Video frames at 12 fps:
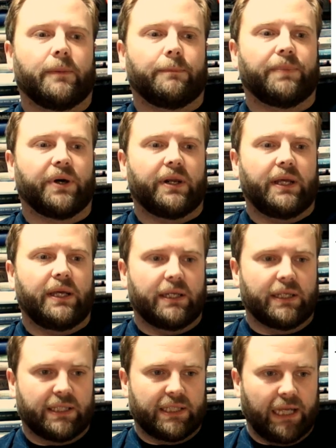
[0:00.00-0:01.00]
But he
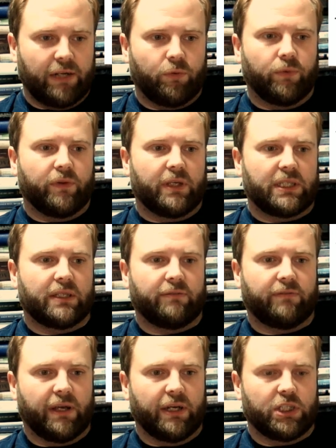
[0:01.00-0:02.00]
is sent with this
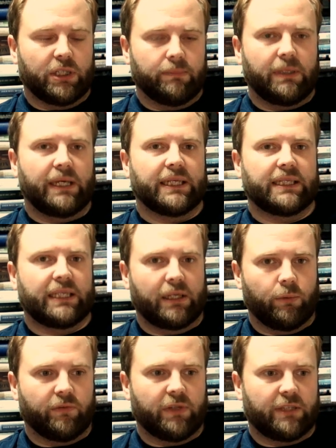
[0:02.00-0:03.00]
flagship, he is sent
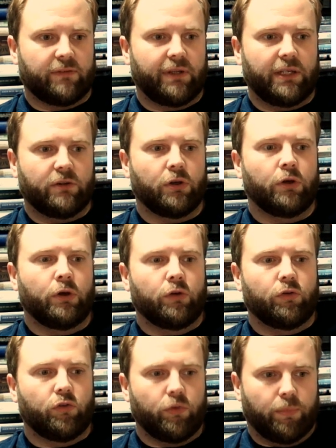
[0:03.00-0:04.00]
with this fleet
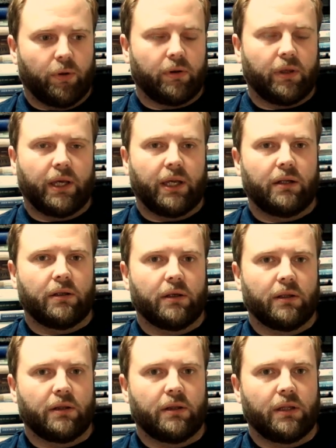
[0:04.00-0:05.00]
to blockade
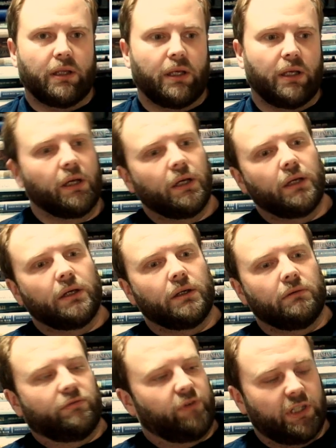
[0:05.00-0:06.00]
the
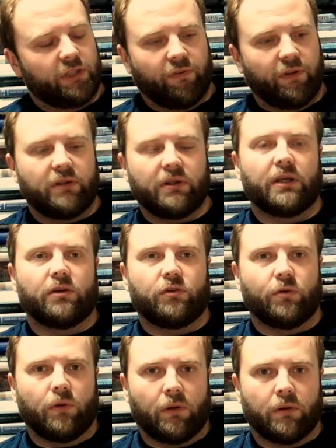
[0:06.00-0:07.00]
French fleet in
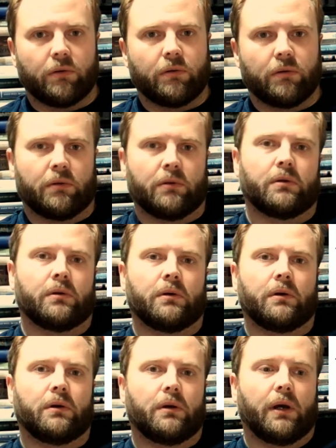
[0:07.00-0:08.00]
Toulon.
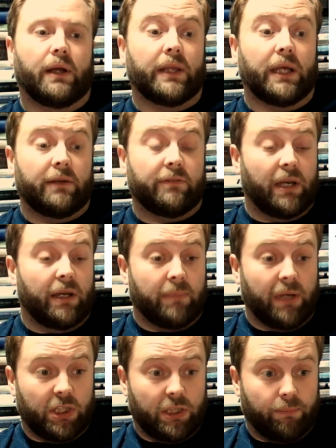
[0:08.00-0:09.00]
And then if they
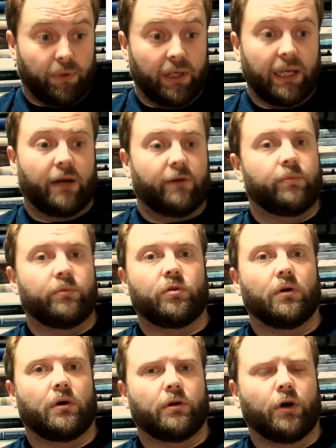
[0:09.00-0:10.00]
manage to break out from
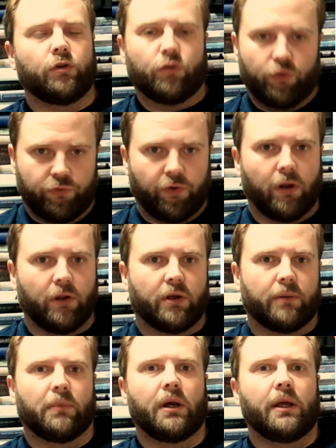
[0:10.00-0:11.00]
Toulon, to follow
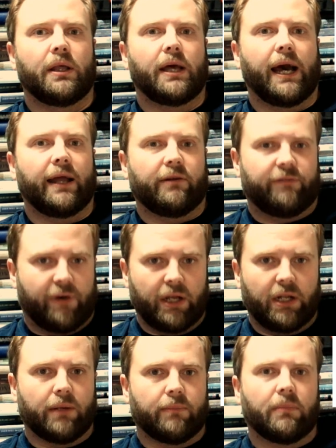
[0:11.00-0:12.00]
them and
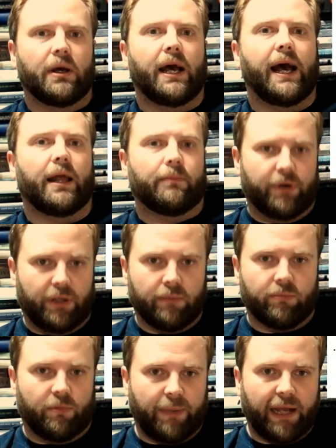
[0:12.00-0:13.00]
find them and bring them
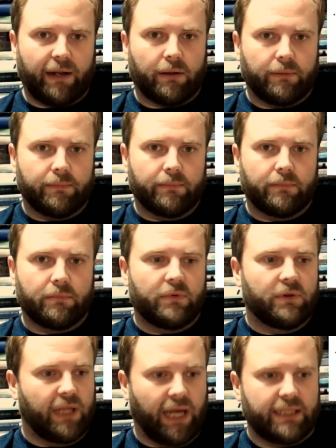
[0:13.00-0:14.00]
to battle.
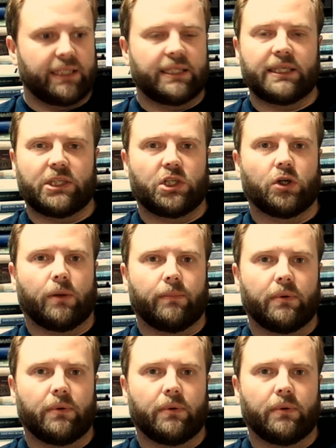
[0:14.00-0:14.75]
That is his job.